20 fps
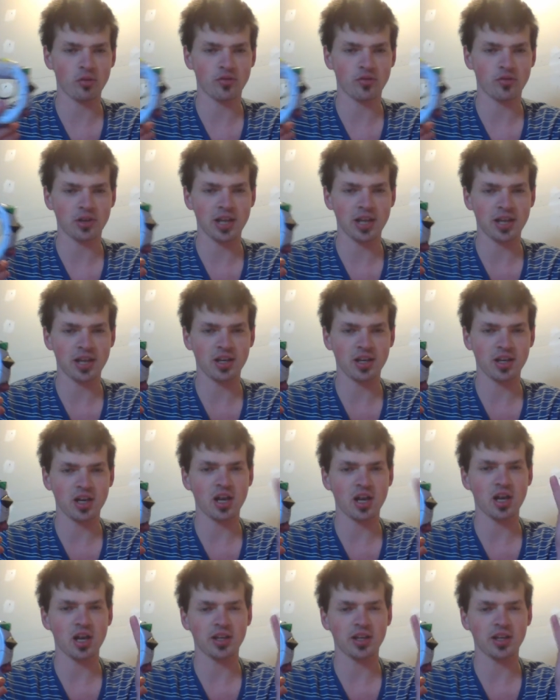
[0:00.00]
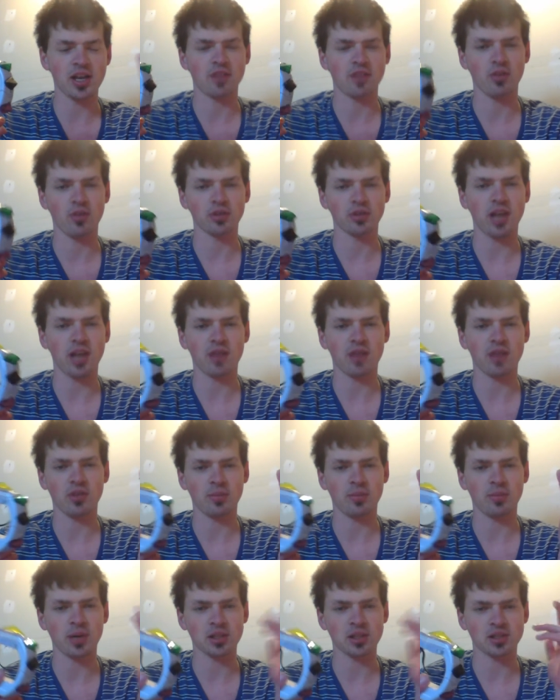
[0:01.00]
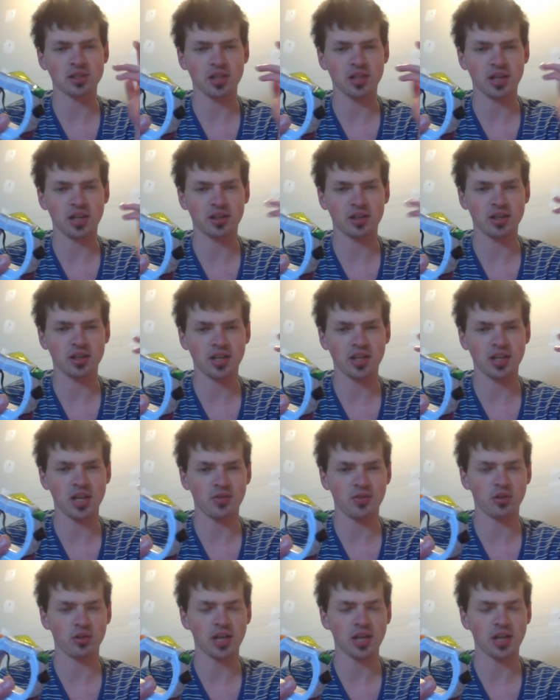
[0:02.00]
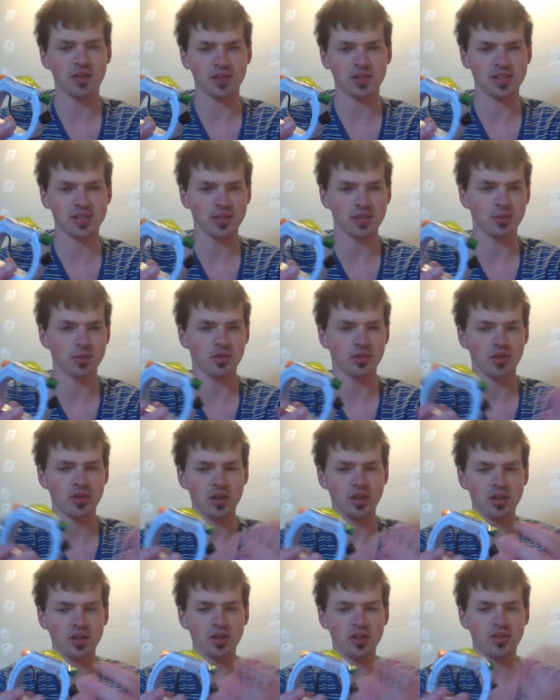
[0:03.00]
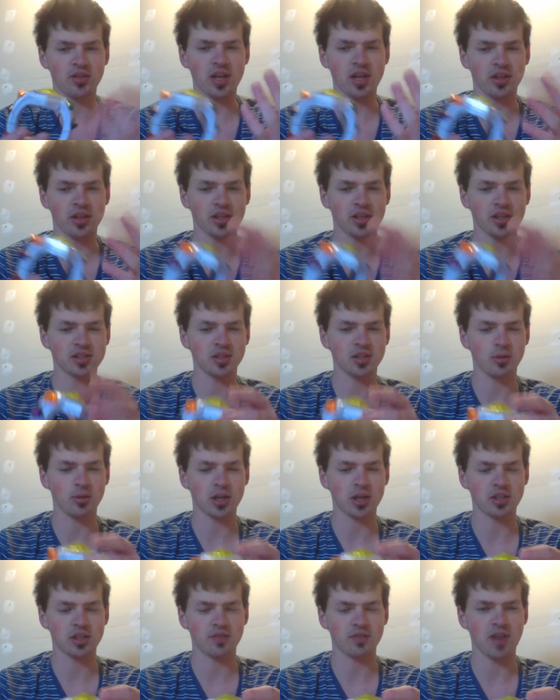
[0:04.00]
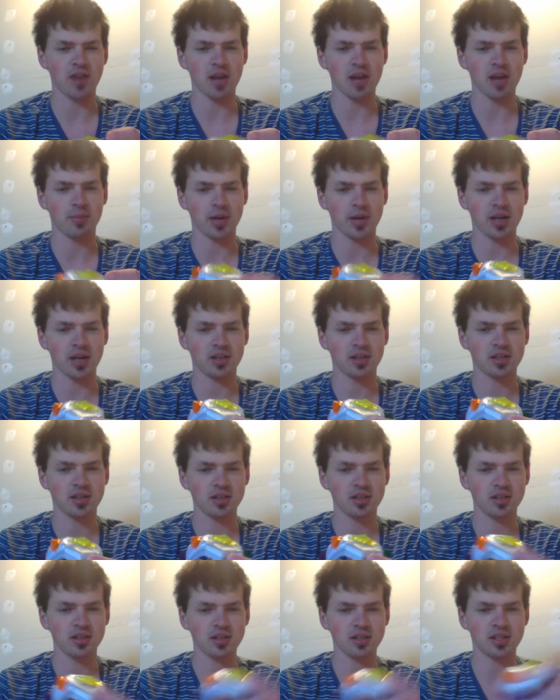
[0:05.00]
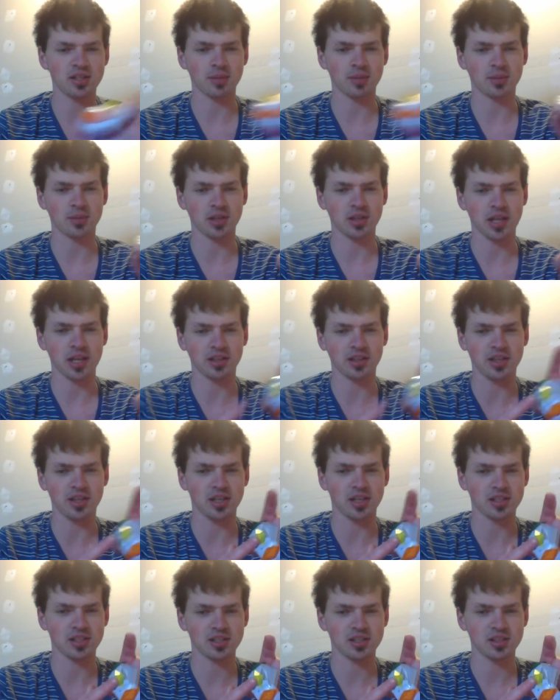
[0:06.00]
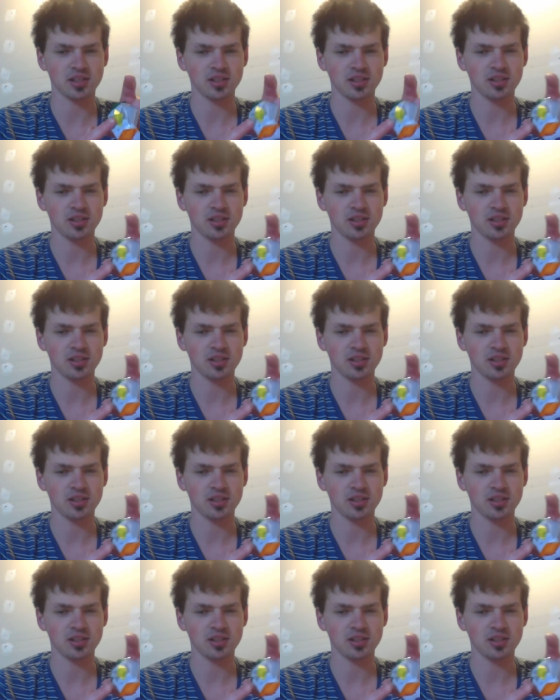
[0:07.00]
for like a uh, Gigavolt Havoc, you press like the Gigavolt Havoc Z move, then this thing will actually vibrate something like this.